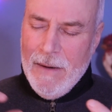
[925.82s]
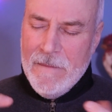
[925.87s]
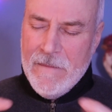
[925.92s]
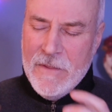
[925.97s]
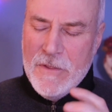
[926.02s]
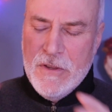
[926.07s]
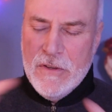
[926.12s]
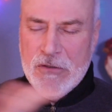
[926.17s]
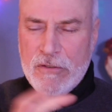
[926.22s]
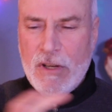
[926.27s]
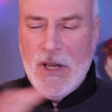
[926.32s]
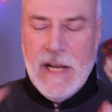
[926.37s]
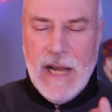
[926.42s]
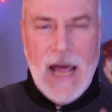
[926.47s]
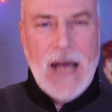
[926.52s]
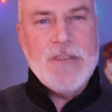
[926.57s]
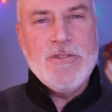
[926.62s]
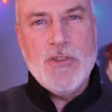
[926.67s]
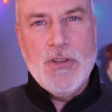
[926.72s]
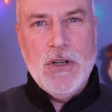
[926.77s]
this
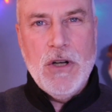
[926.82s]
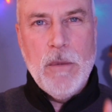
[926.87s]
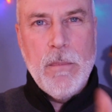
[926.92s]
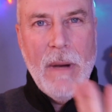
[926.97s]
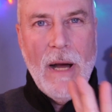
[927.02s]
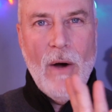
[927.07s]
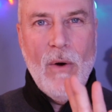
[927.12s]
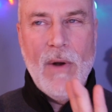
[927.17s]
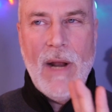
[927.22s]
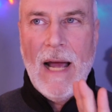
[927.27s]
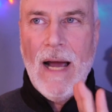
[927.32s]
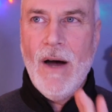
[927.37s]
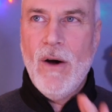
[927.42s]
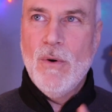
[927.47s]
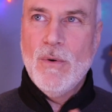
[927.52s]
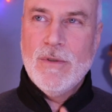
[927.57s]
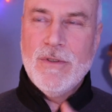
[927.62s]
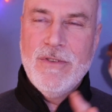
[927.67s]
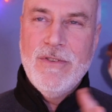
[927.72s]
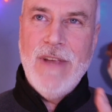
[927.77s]
connection about
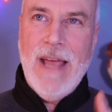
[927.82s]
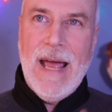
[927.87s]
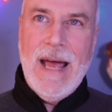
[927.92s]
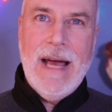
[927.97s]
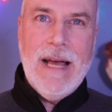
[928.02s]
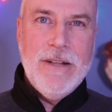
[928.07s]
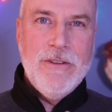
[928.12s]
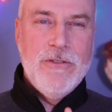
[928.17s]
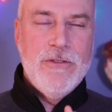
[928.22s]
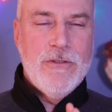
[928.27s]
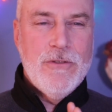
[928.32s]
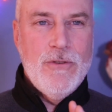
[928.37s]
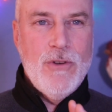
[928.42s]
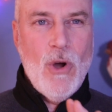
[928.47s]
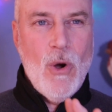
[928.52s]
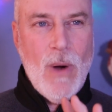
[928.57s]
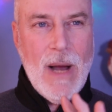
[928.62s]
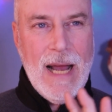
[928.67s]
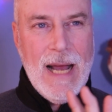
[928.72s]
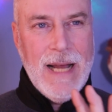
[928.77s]
how dads
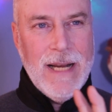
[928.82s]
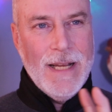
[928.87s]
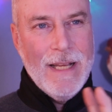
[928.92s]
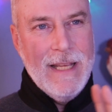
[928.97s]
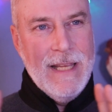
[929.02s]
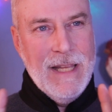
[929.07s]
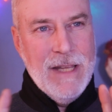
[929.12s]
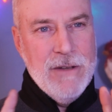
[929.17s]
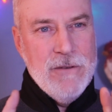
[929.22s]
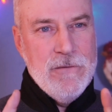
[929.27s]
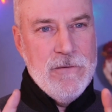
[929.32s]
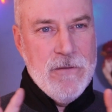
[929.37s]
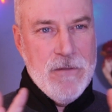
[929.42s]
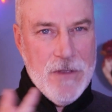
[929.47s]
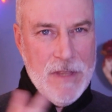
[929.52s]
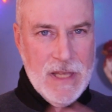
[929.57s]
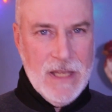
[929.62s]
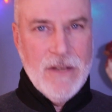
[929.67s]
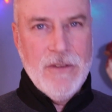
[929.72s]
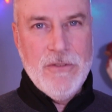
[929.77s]
know how to give
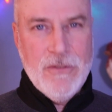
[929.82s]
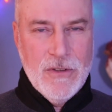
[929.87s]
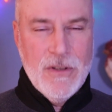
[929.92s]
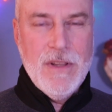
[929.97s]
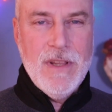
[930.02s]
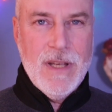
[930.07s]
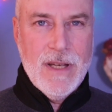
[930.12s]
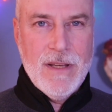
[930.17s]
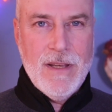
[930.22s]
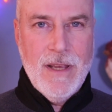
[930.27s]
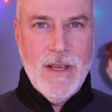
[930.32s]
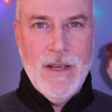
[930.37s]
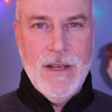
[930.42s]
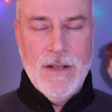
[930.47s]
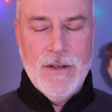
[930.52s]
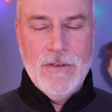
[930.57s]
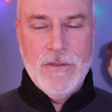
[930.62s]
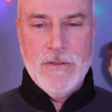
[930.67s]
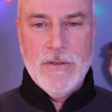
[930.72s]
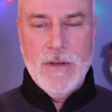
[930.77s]
things to their
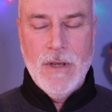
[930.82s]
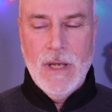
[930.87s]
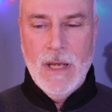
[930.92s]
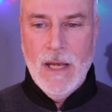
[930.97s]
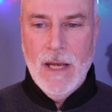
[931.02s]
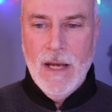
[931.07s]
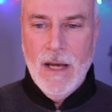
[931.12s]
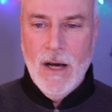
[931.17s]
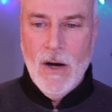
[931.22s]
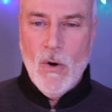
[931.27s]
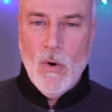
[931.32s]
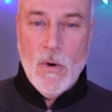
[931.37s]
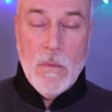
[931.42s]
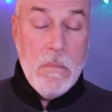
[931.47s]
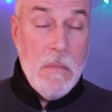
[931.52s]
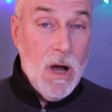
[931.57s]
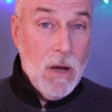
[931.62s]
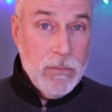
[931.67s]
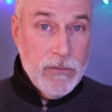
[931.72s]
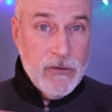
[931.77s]
kids, or
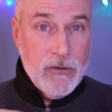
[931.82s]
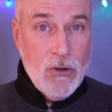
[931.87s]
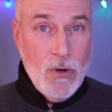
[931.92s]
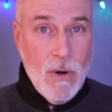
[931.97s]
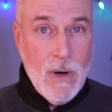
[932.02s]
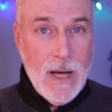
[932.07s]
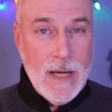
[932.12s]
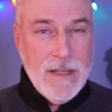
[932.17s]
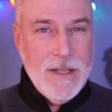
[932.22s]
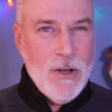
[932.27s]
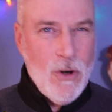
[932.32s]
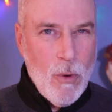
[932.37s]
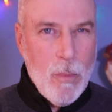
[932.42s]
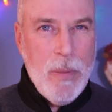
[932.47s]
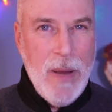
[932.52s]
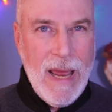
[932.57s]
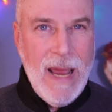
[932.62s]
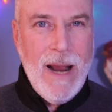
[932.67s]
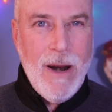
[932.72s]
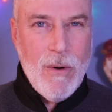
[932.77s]
moms know how, you know,
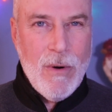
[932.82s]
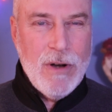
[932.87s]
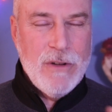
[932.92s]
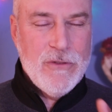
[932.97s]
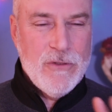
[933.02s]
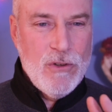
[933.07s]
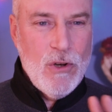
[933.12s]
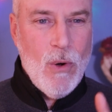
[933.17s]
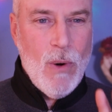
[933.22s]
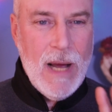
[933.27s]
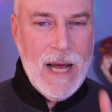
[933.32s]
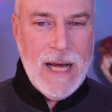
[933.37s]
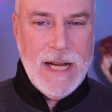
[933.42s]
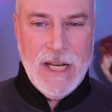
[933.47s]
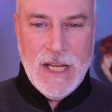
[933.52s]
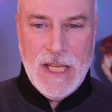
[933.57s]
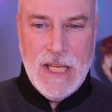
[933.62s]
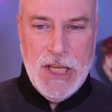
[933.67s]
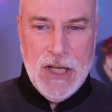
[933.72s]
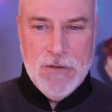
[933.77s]
parents know how
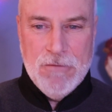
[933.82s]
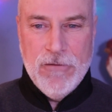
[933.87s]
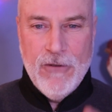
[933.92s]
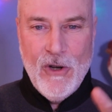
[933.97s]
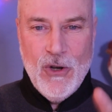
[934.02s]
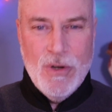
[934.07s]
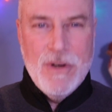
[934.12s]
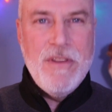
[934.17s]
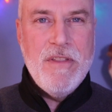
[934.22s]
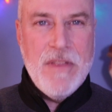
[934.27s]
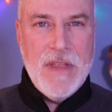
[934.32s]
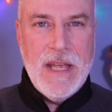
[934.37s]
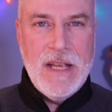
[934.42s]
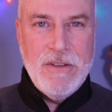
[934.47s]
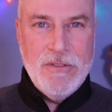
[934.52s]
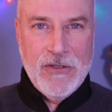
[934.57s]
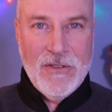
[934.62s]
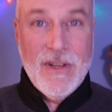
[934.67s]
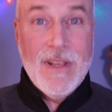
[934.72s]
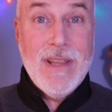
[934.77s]
to give good
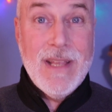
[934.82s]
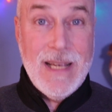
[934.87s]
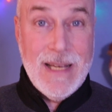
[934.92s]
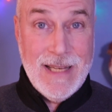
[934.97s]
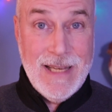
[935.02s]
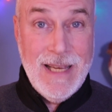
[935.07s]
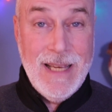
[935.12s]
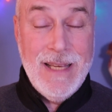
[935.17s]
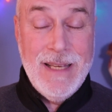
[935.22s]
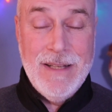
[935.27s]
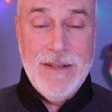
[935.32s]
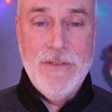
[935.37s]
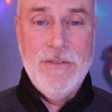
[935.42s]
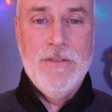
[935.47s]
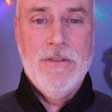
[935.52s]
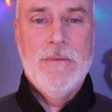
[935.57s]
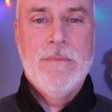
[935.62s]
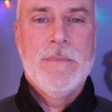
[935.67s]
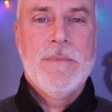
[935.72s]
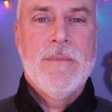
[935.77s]
things to their kids.